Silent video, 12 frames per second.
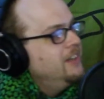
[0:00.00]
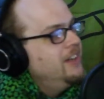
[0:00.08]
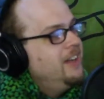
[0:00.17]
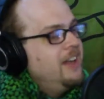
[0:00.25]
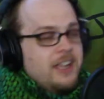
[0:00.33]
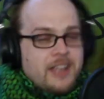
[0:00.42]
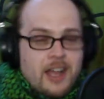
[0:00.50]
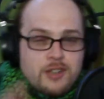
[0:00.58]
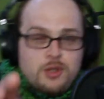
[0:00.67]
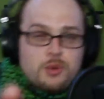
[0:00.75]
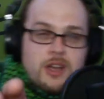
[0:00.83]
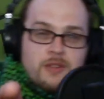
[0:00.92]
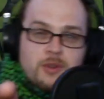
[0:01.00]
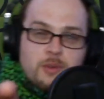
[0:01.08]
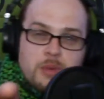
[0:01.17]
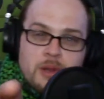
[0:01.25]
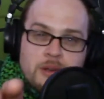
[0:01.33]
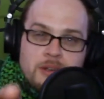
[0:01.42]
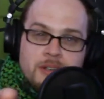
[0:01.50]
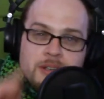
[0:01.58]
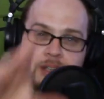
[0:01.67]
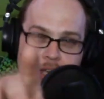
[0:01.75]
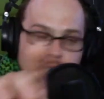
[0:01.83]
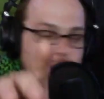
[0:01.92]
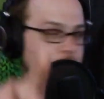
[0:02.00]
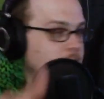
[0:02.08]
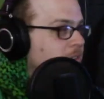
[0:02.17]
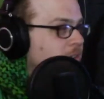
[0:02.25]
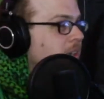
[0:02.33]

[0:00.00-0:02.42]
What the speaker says: I got you covered, brother. Got you covered.